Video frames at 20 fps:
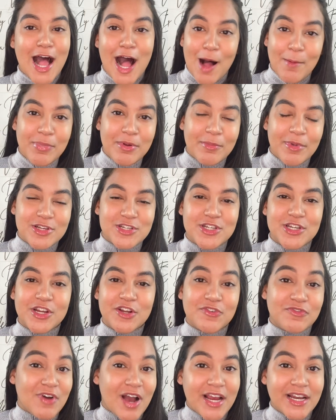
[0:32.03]
I'll be mentioning
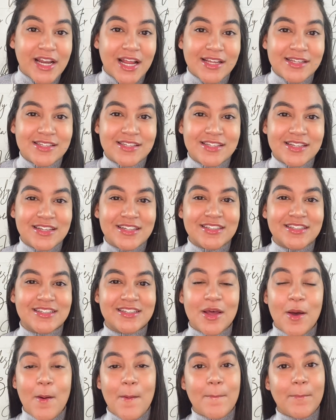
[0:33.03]
finances,
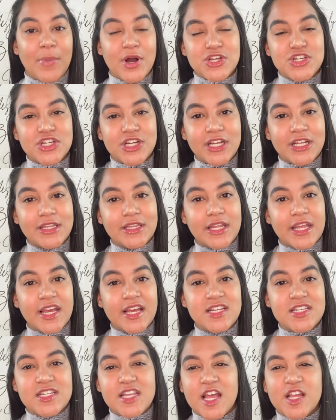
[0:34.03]
budgeting
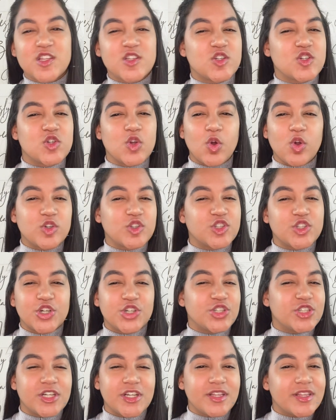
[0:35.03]
things, and
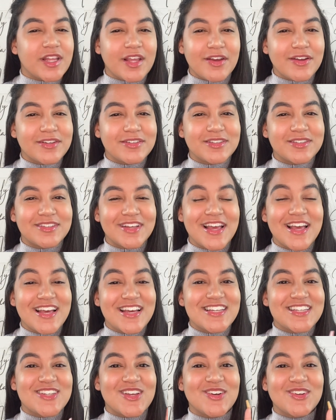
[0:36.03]
soul-searching things.
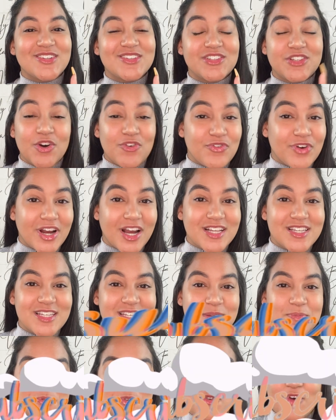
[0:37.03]
So don't forget to
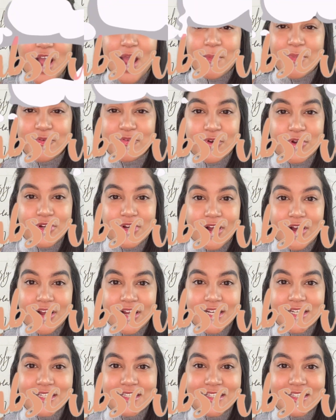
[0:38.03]
subscribe if you're not,
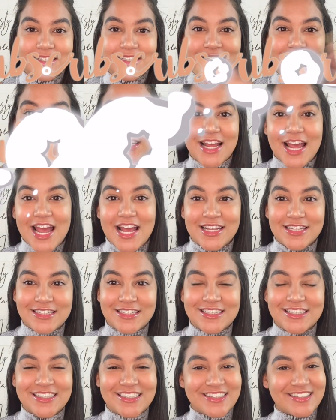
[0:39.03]

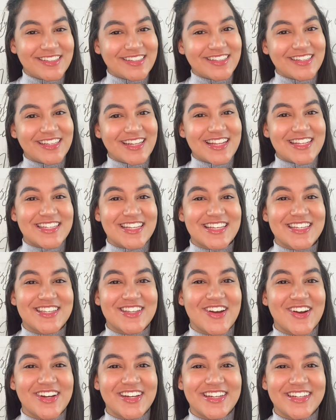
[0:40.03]
and let's get
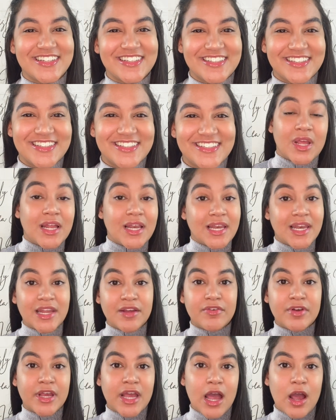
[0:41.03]
started.
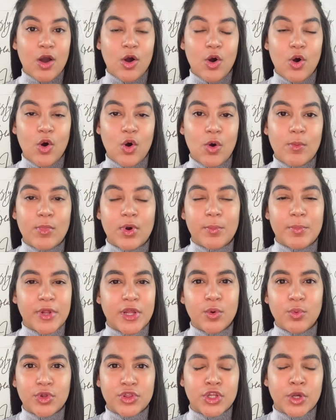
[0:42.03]
Living at home or being
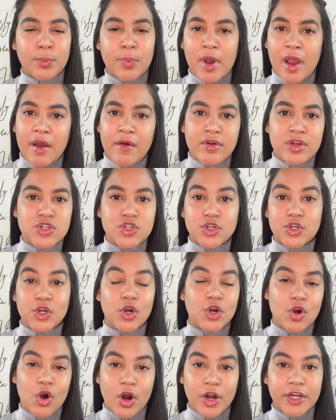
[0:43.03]
with your parents or your
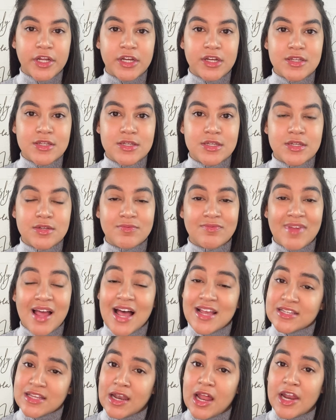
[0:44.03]
guardians
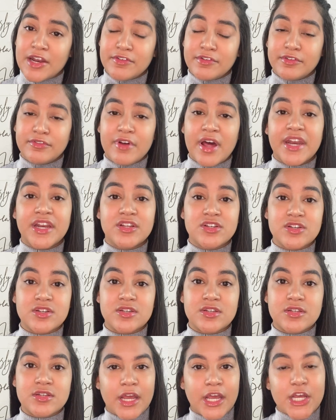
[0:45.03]
has a lot of
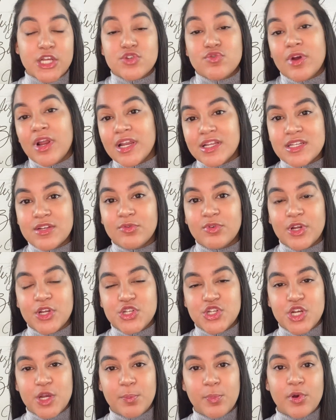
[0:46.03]
advantages. It's relatively
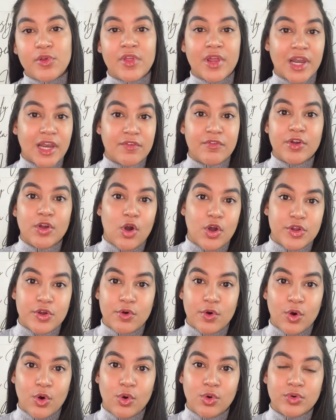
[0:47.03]
cheaper than living on your
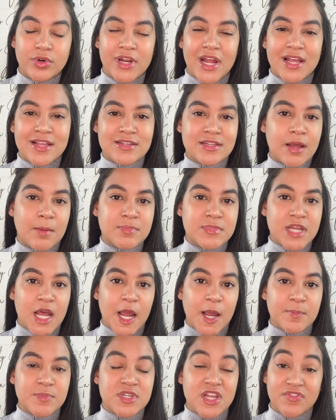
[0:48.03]
own, and
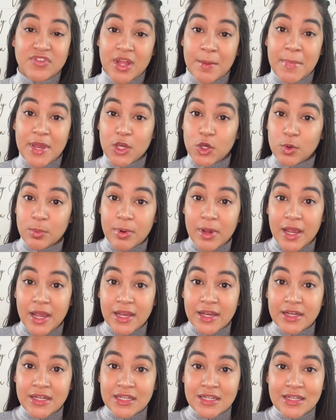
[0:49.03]
sometimes if they make you
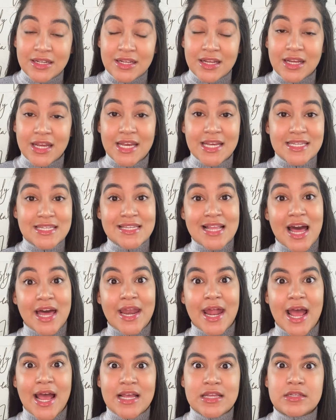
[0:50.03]
pay, it's not
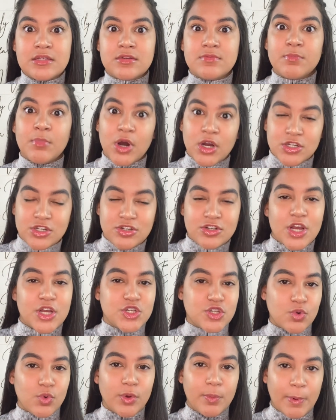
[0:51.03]
as much as
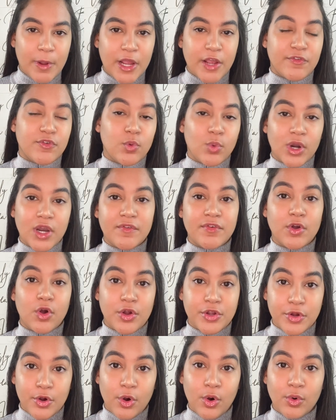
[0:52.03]
you would pay if you were living on
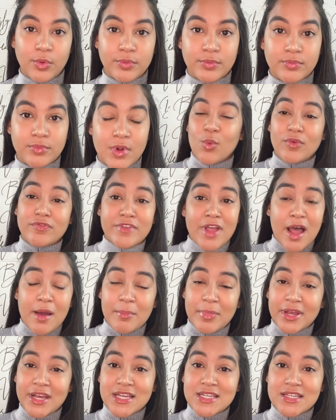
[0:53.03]
your own. With that
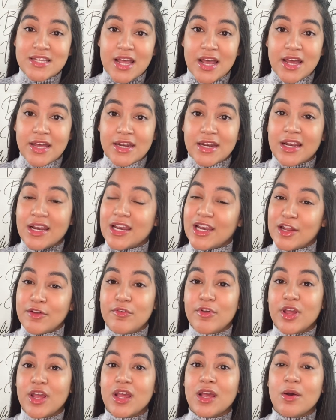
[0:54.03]
being said,
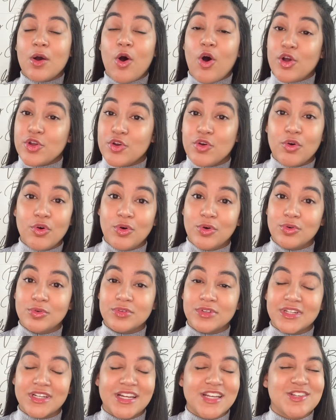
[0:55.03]
living on your
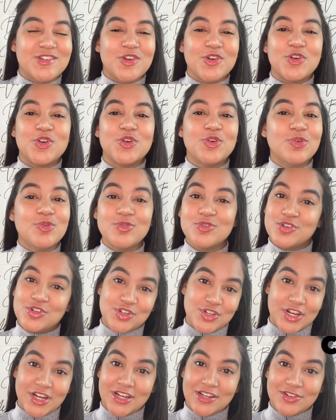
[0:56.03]
own is a huge
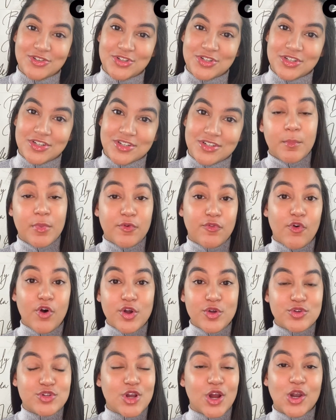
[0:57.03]
change. Before
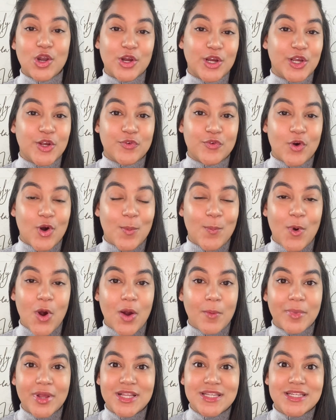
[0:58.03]
you start looking for
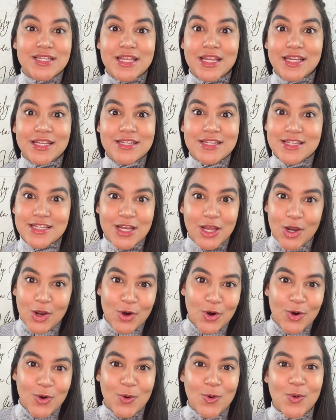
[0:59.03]
apartments in
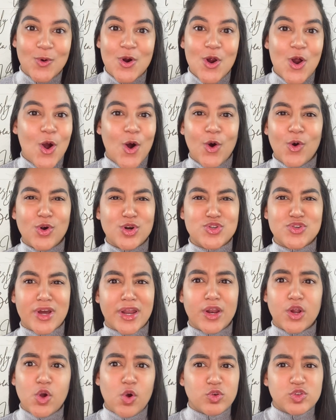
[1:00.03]
Zillow or
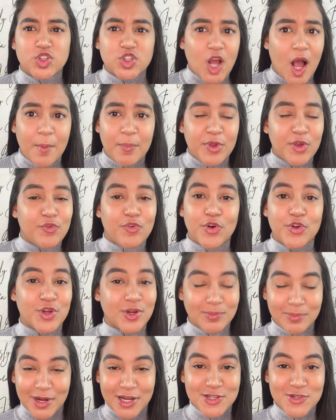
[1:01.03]
trying to go shopping for your
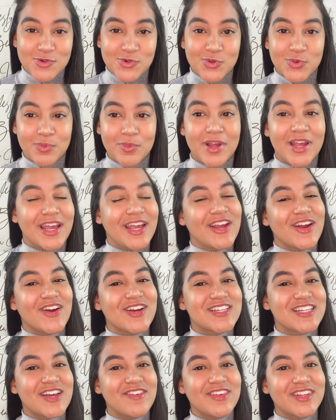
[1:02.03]
bedroom, here are
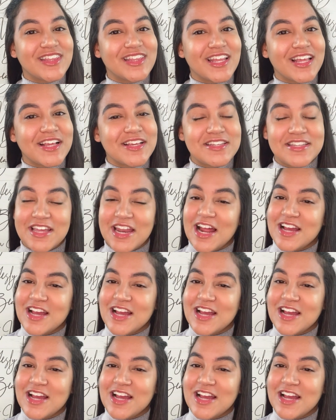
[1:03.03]
7 things that I